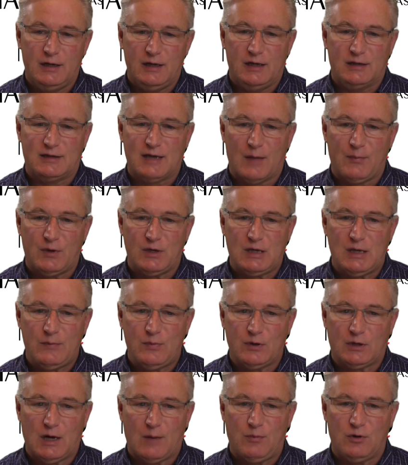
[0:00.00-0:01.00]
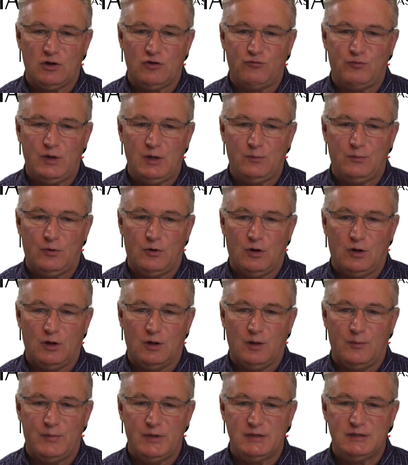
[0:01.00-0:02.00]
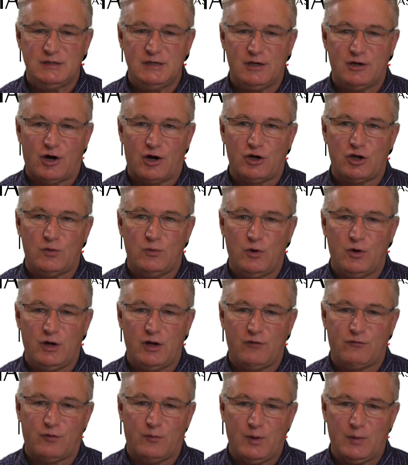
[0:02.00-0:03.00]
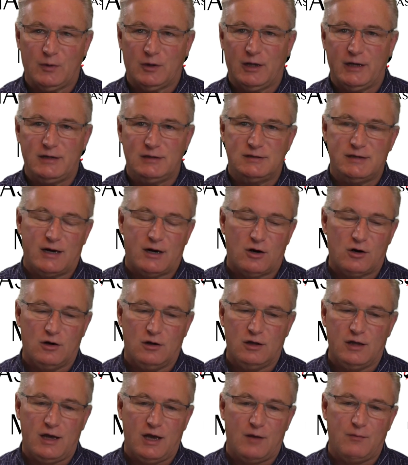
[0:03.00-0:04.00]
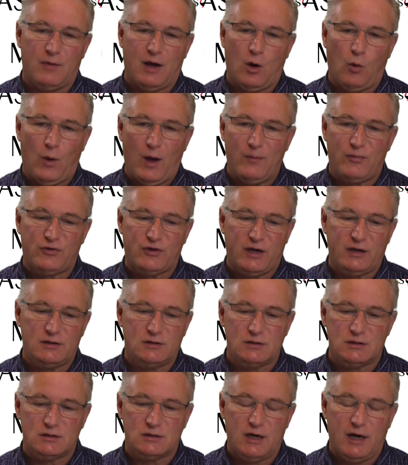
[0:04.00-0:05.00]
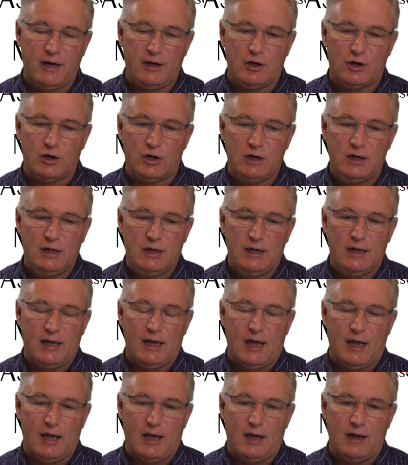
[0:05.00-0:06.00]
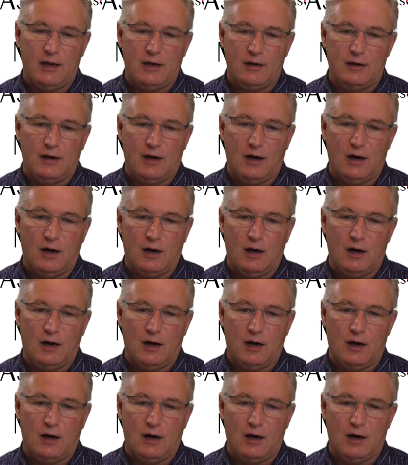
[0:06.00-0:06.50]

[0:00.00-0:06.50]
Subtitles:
it's helping keep a couple of people busy in our community, from people like Daryl and my website designer, and